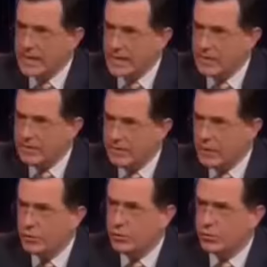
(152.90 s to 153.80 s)
Could an
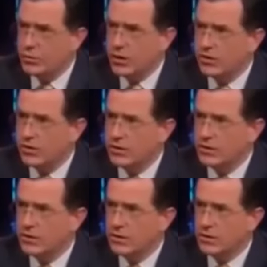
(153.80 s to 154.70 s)
individual start
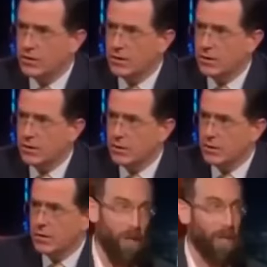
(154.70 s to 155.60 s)
this? In
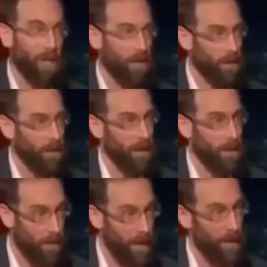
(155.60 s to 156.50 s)
practice, only a country,
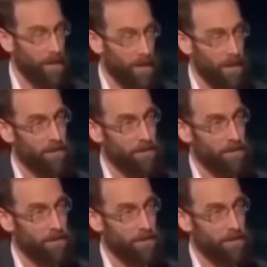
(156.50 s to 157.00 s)
a okay. big country.